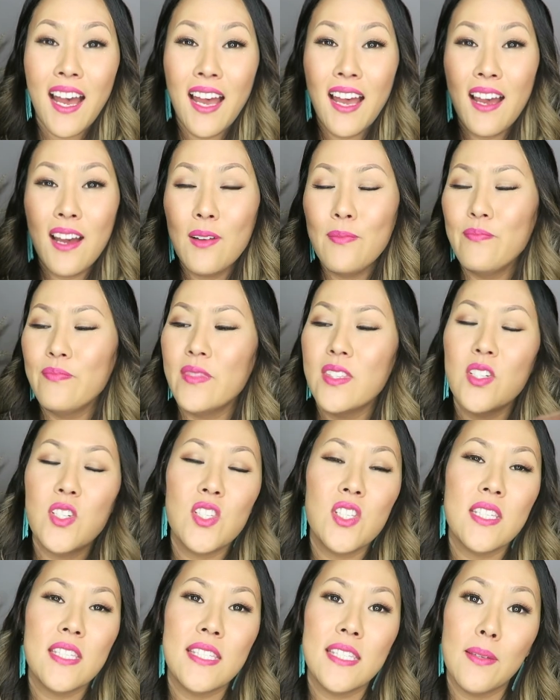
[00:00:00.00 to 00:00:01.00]
Um, there's
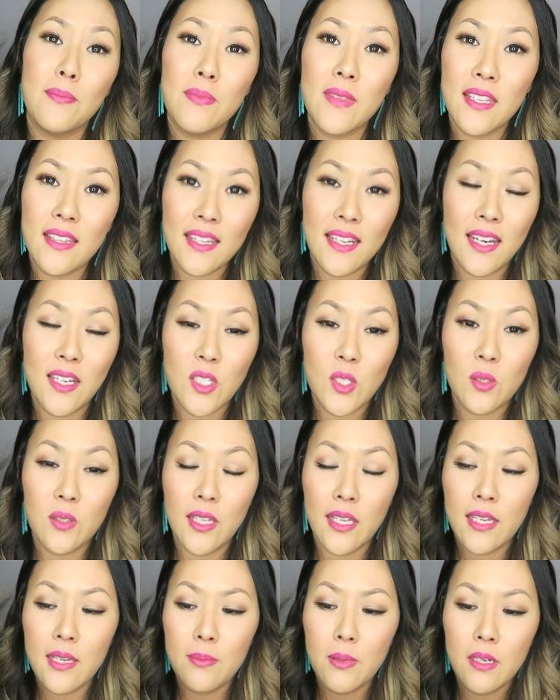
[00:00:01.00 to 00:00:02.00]
just something that I don't
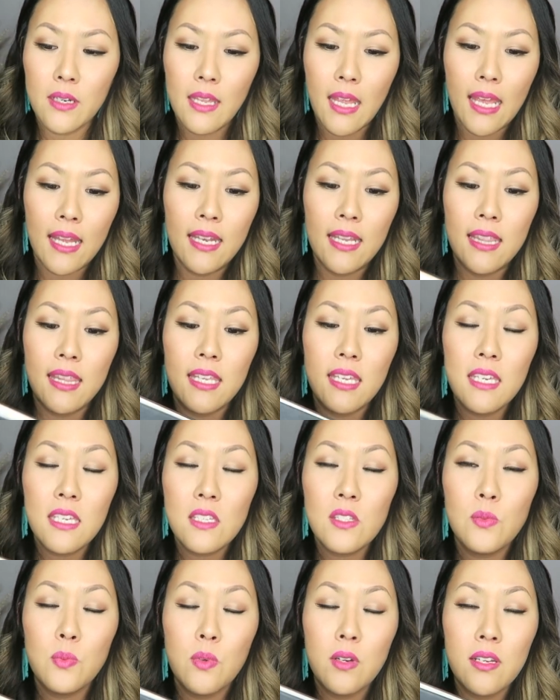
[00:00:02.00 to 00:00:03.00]
like about it. And
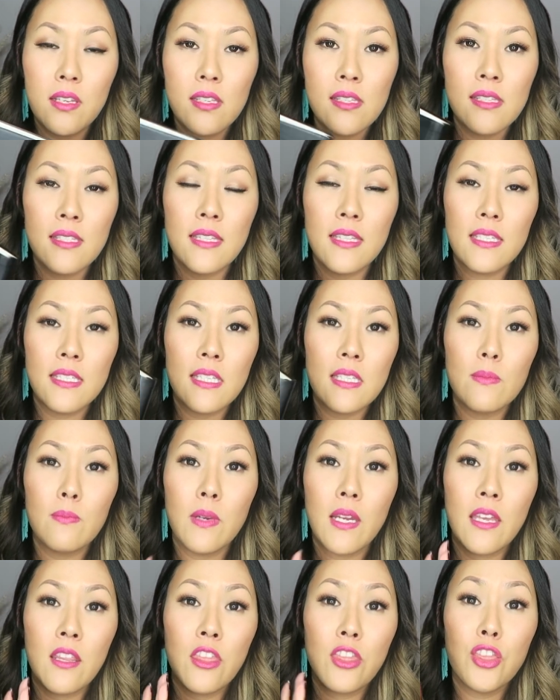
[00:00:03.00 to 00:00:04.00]
these ones, this is
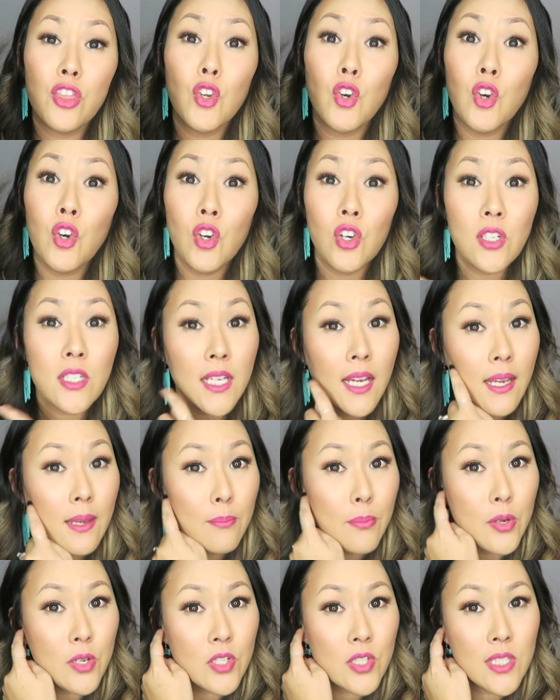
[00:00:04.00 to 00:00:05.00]
my third
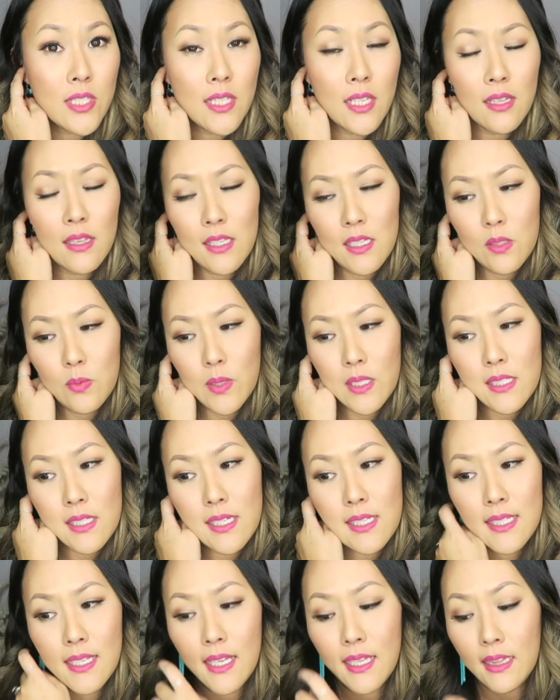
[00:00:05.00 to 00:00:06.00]
time purchasing these ones
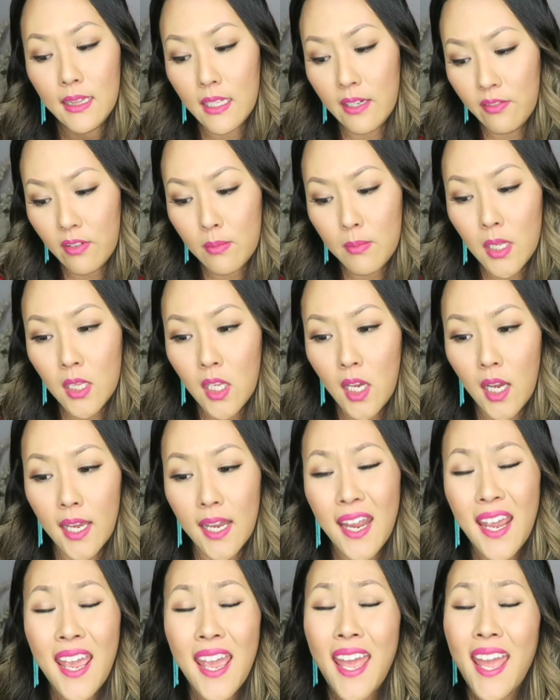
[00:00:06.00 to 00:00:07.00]
because I love them a
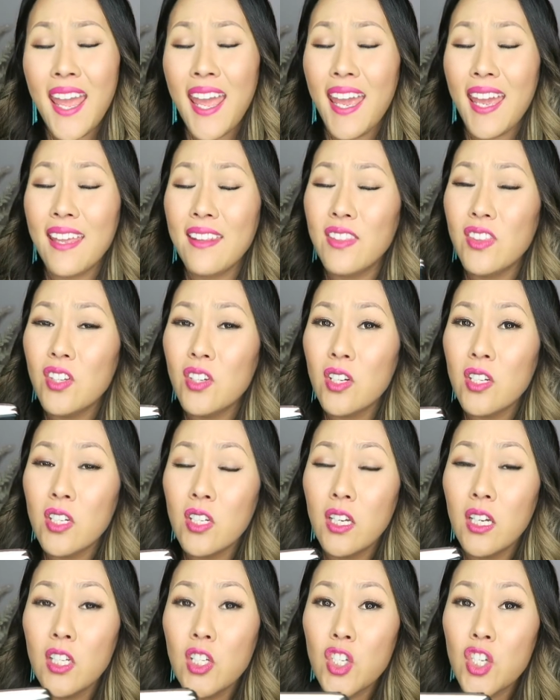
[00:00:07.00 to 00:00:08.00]
lot. And
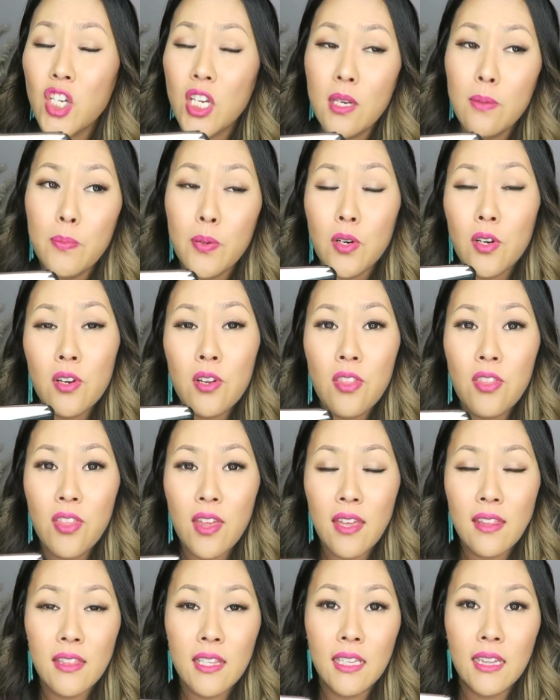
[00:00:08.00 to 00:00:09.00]
they're cheaper
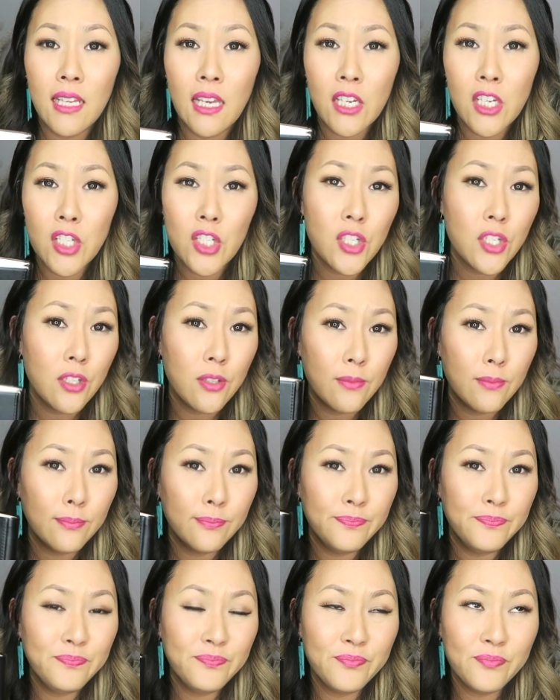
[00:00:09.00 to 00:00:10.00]
than the
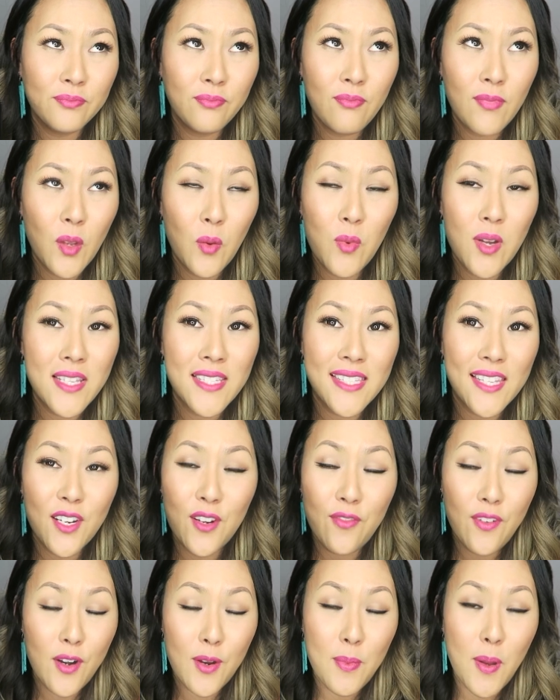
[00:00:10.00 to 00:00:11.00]
Leuchtturm ones that
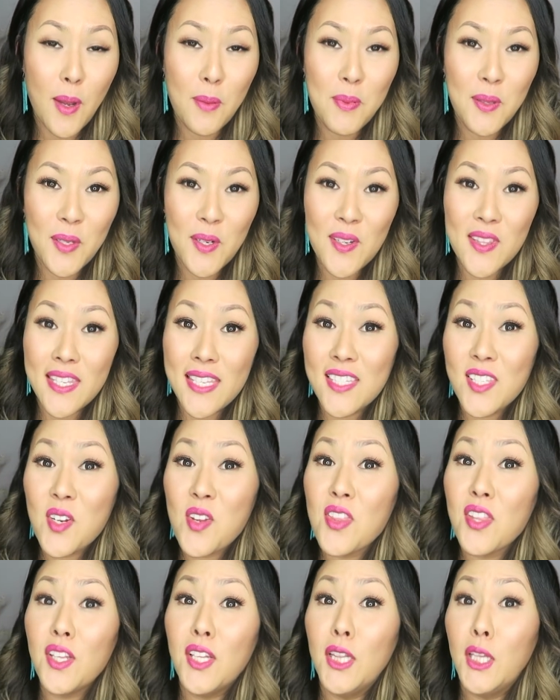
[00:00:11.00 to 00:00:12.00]
are very popular. These
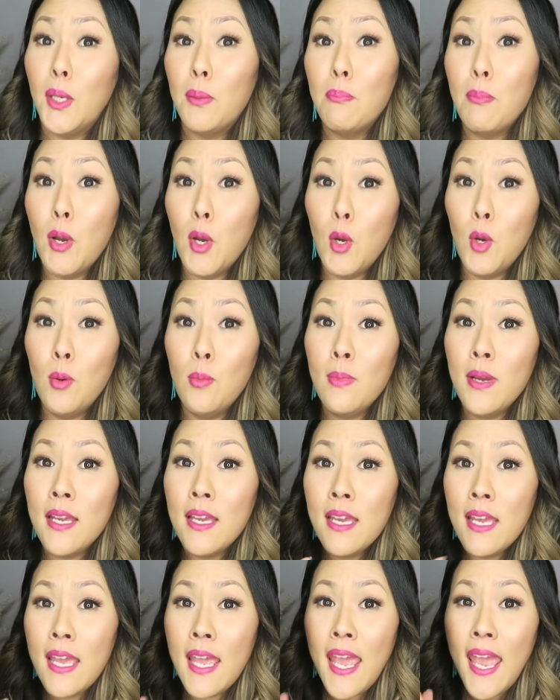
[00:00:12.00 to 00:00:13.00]
are the Lemome.